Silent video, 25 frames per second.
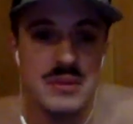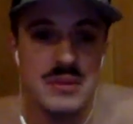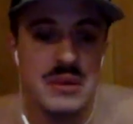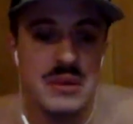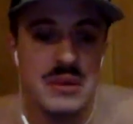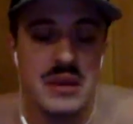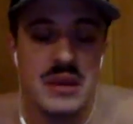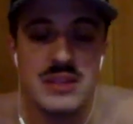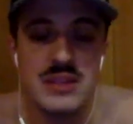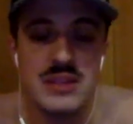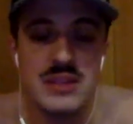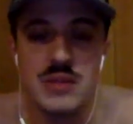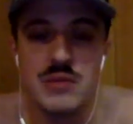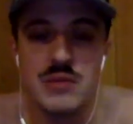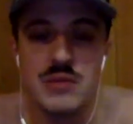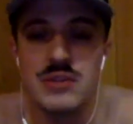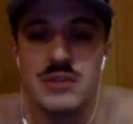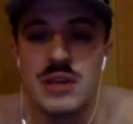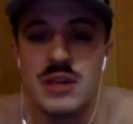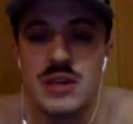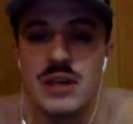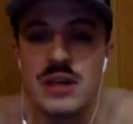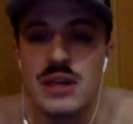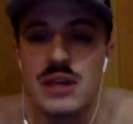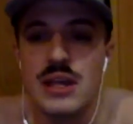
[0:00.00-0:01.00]
Because he
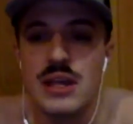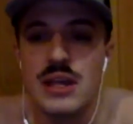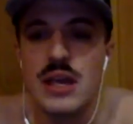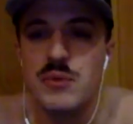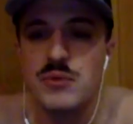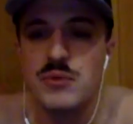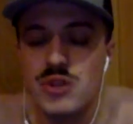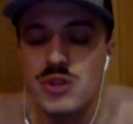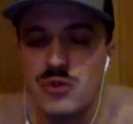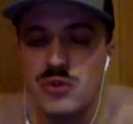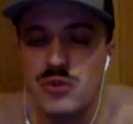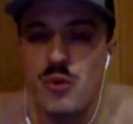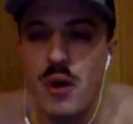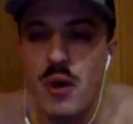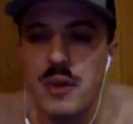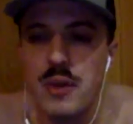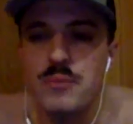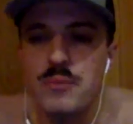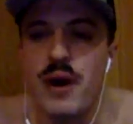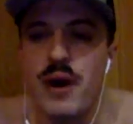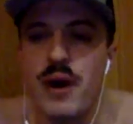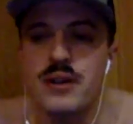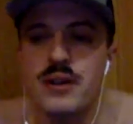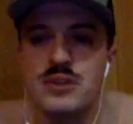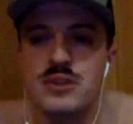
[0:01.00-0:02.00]
was throwing
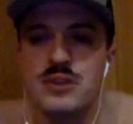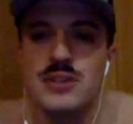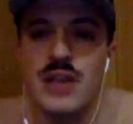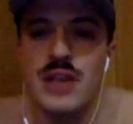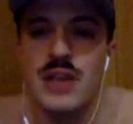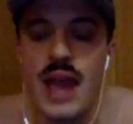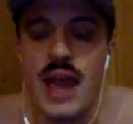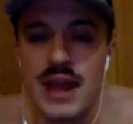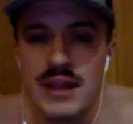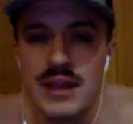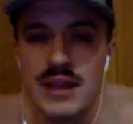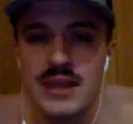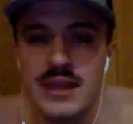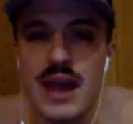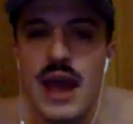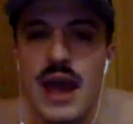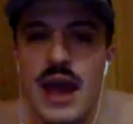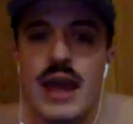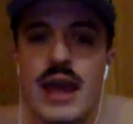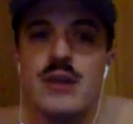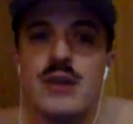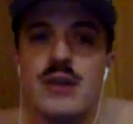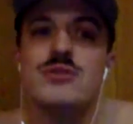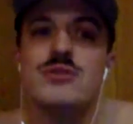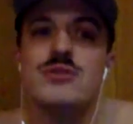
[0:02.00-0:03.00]
punches at a
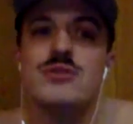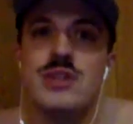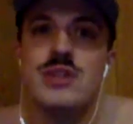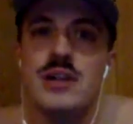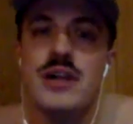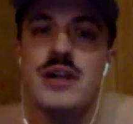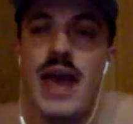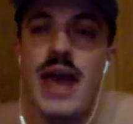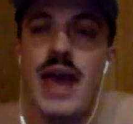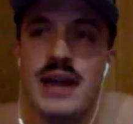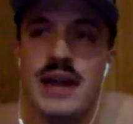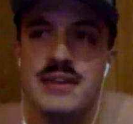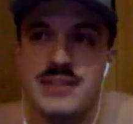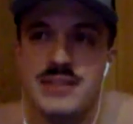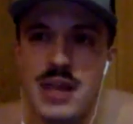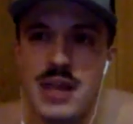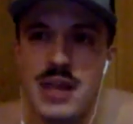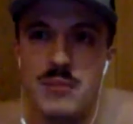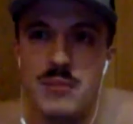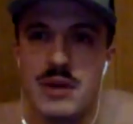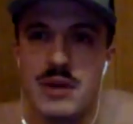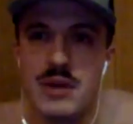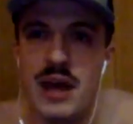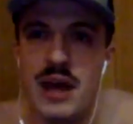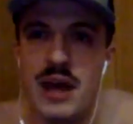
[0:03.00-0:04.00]
guy who still had his
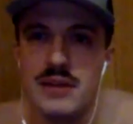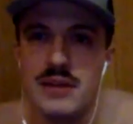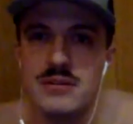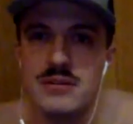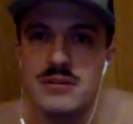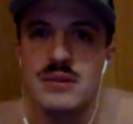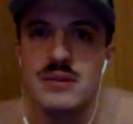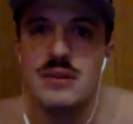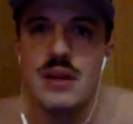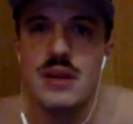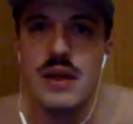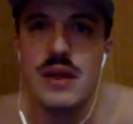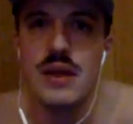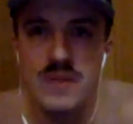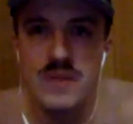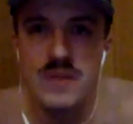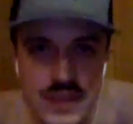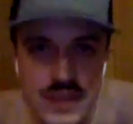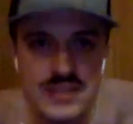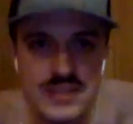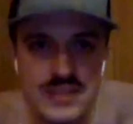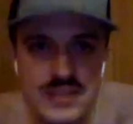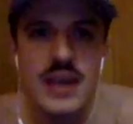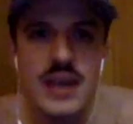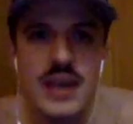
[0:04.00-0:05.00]
helmet on. At
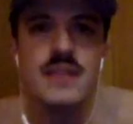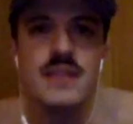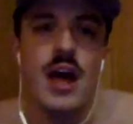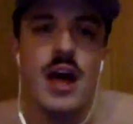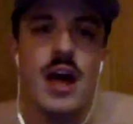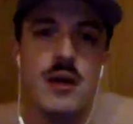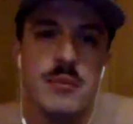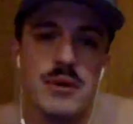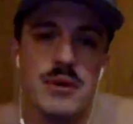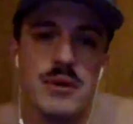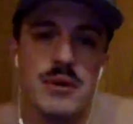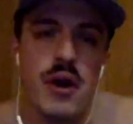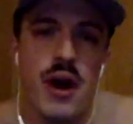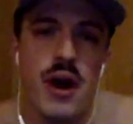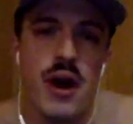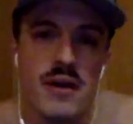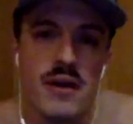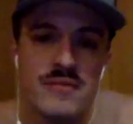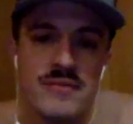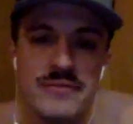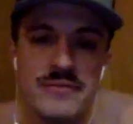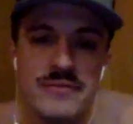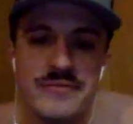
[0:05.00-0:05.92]
least take the helmet off.